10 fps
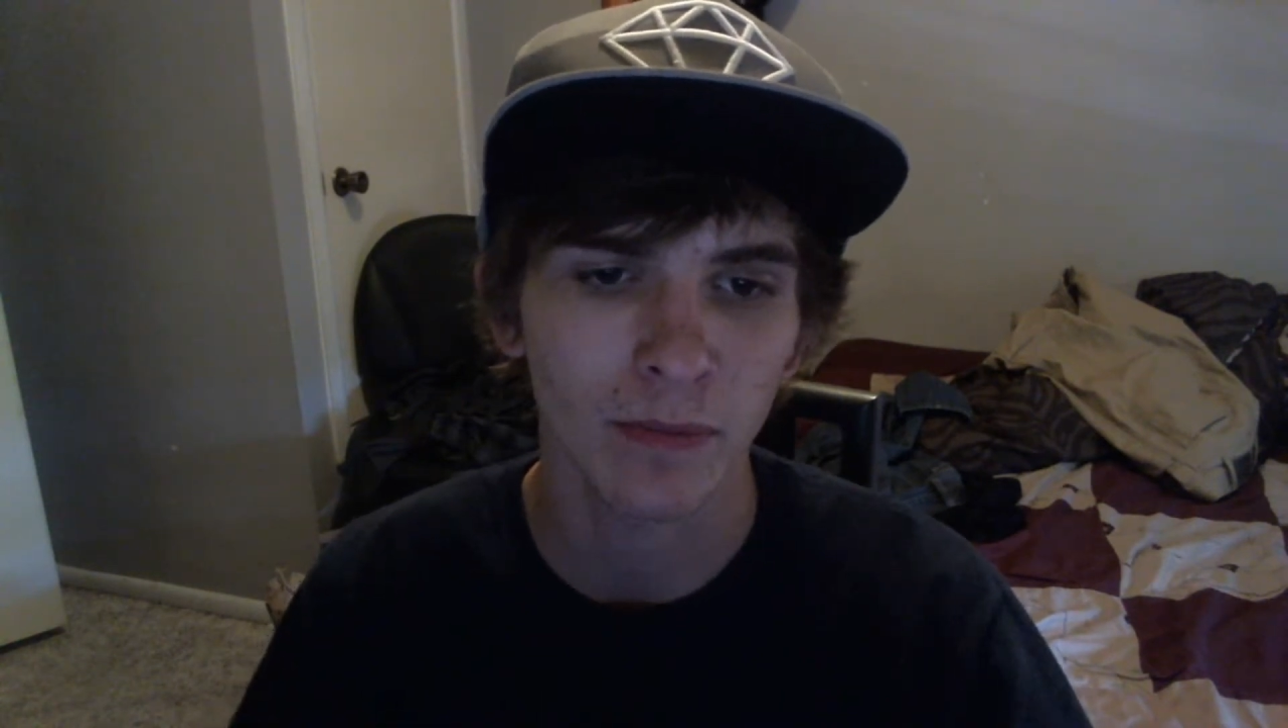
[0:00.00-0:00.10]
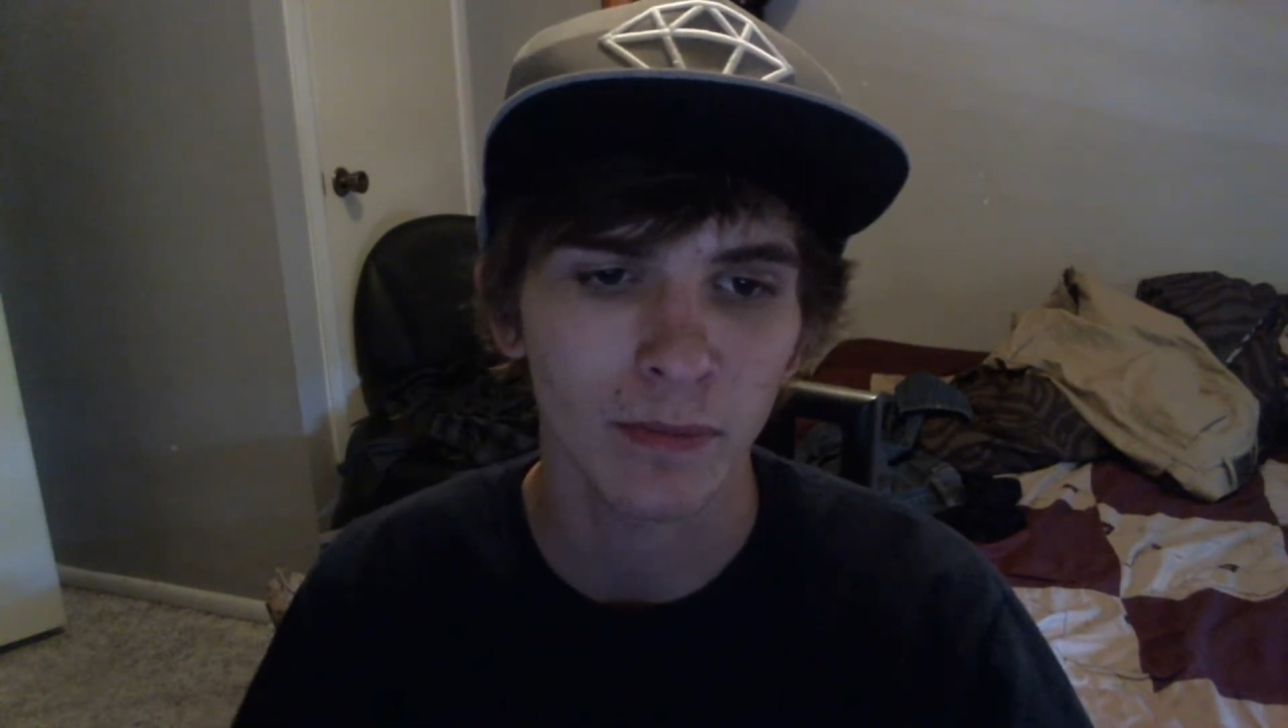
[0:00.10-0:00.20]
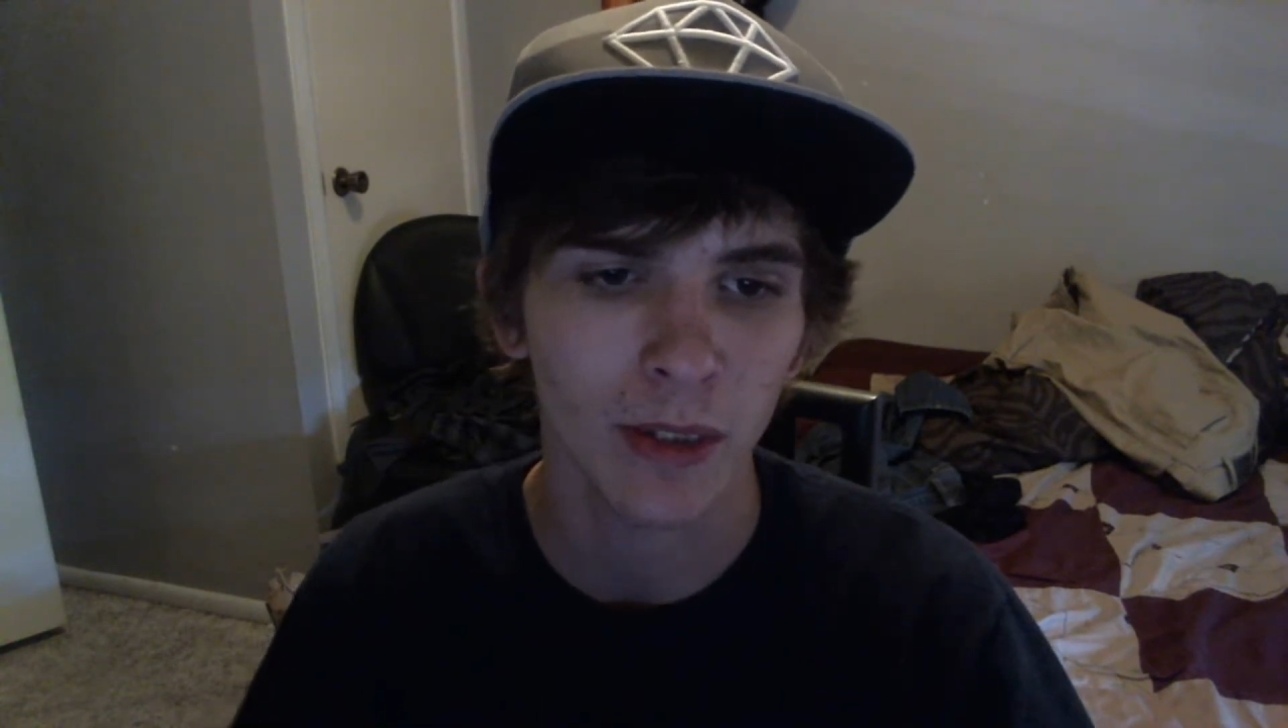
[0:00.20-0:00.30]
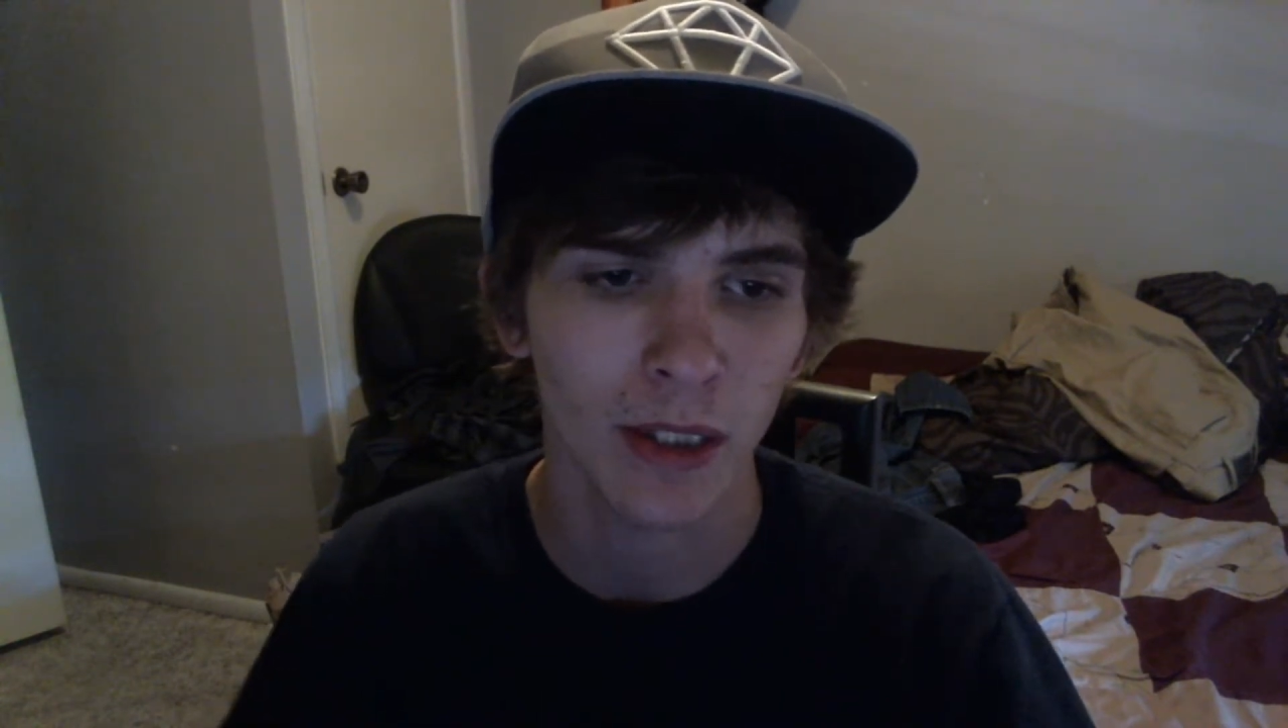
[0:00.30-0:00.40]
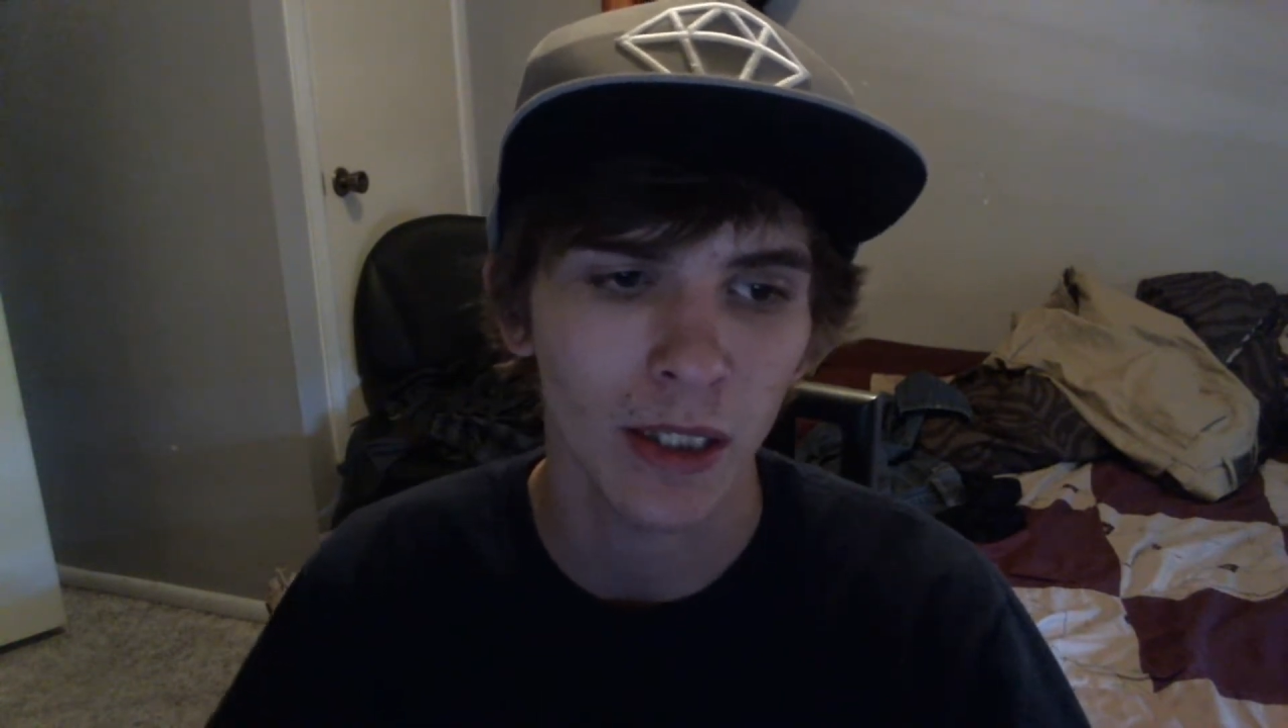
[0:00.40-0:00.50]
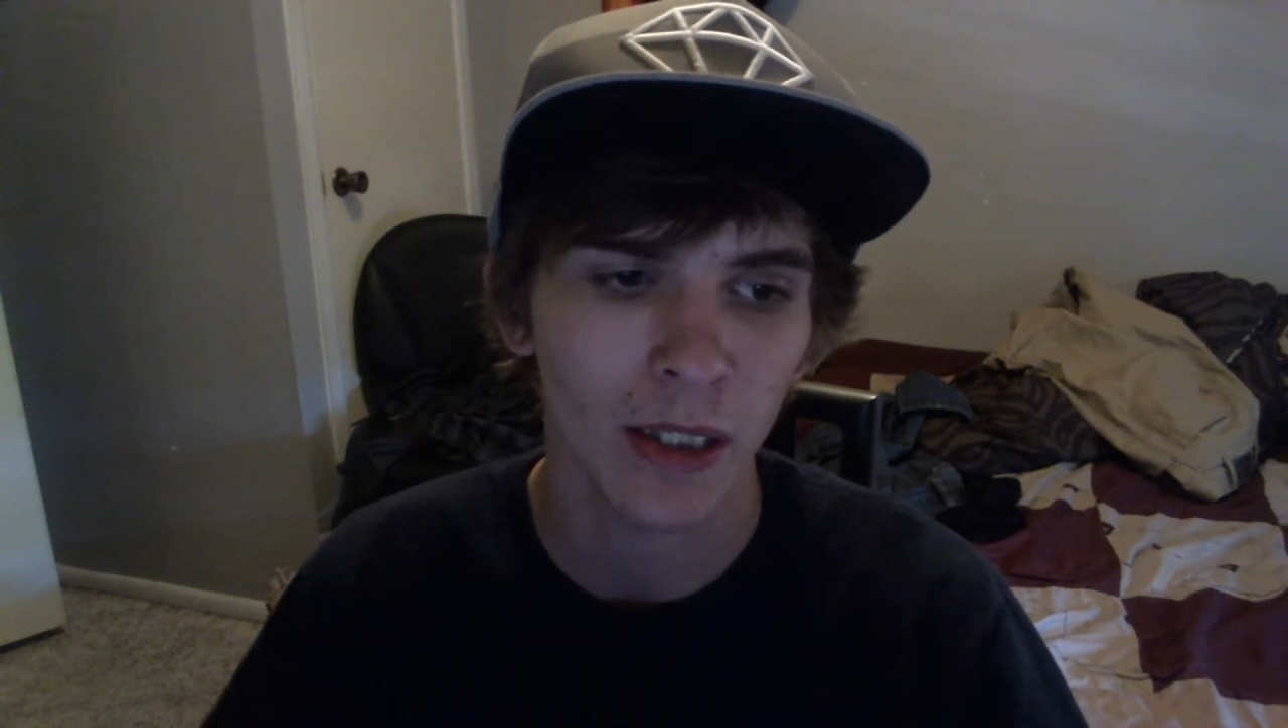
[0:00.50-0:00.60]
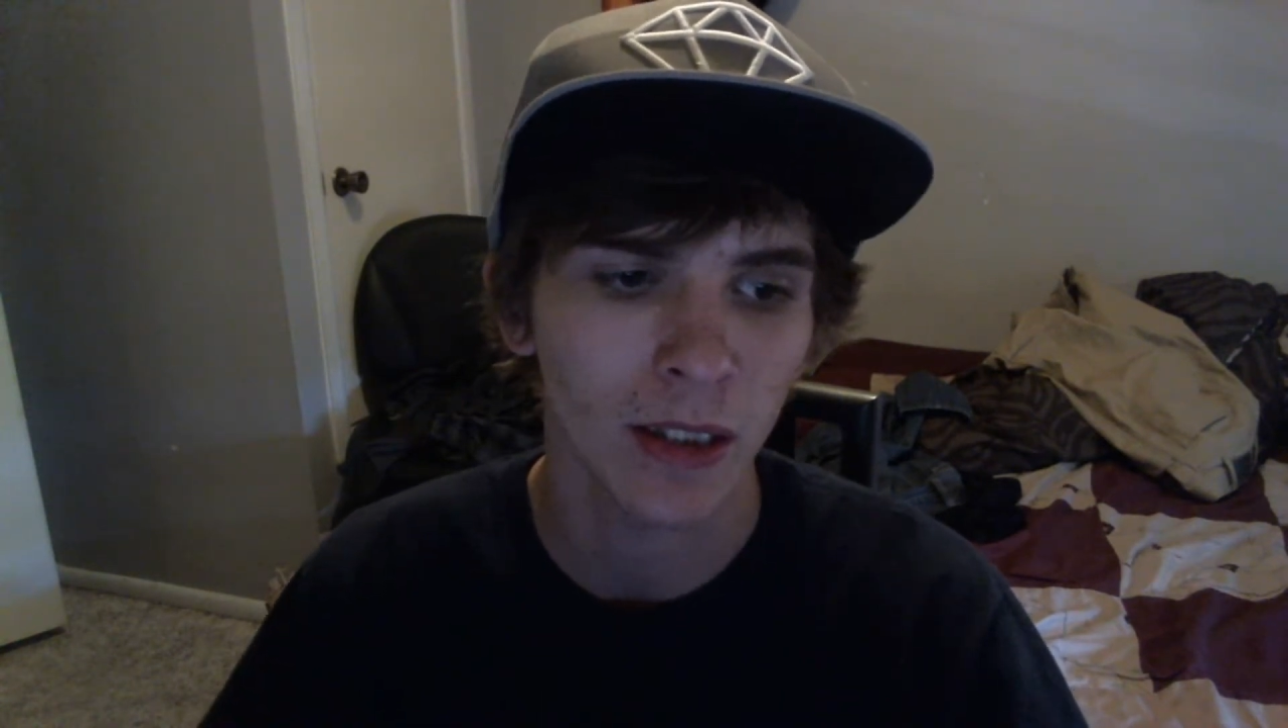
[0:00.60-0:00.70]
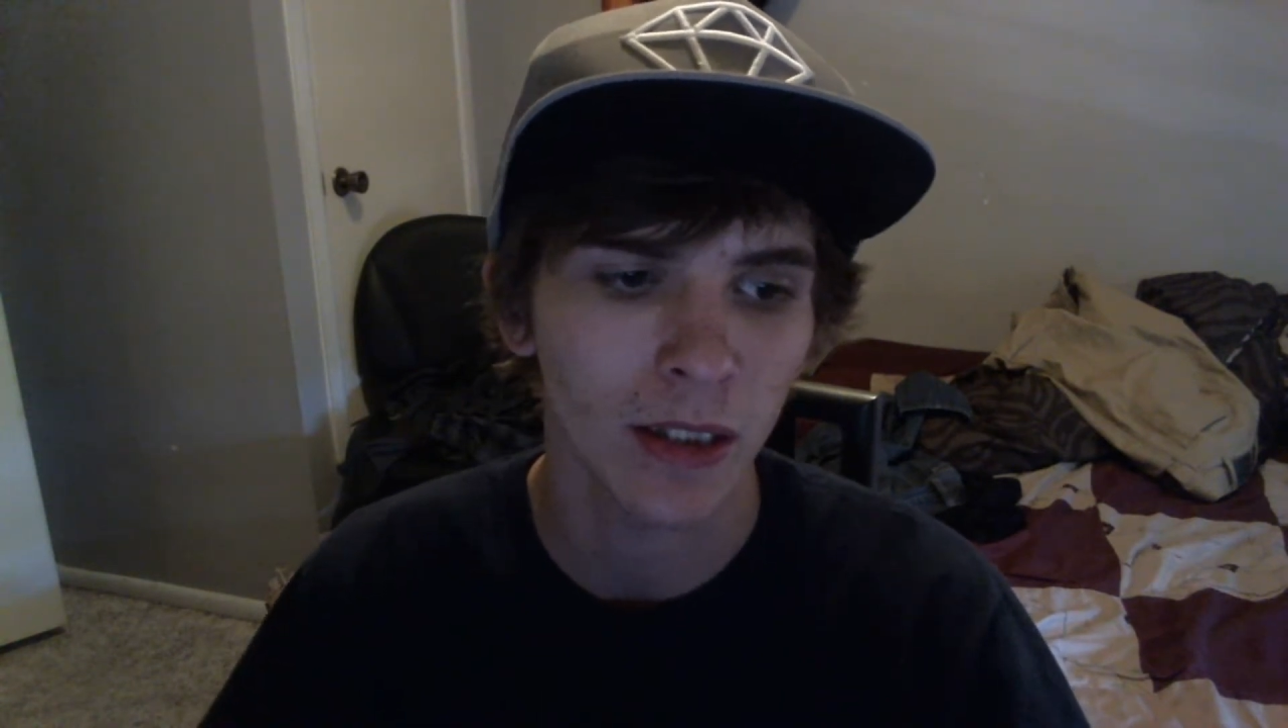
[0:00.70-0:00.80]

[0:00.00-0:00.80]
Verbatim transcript: but uh,